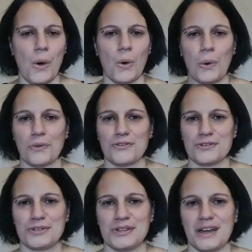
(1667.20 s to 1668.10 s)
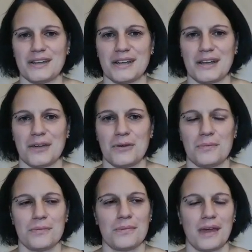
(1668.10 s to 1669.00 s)
all for tonight, and I hope
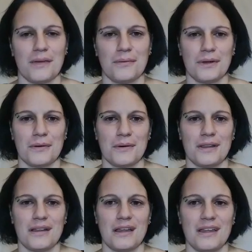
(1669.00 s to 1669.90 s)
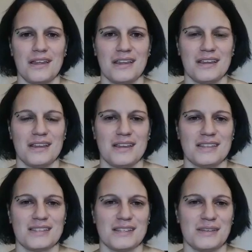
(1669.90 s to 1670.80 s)
that we will
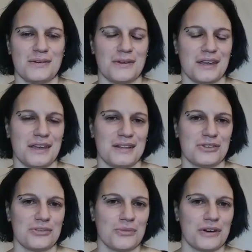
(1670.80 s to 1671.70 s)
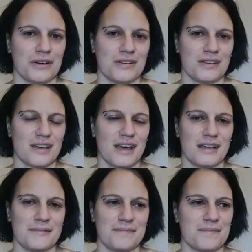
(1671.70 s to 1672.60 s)
see you again tomorrow.
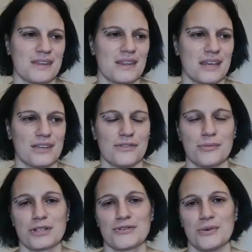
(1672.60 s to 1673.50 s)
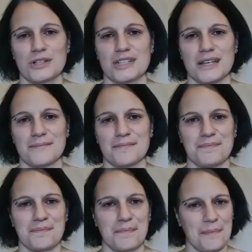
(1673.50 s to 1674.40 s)
And thank you very much for watching.
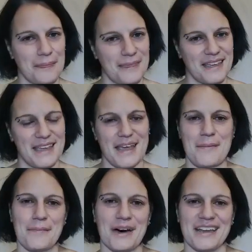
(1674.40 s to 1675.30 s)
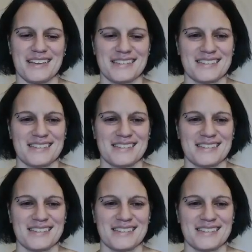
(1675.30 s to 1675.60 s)
Take care. Bye.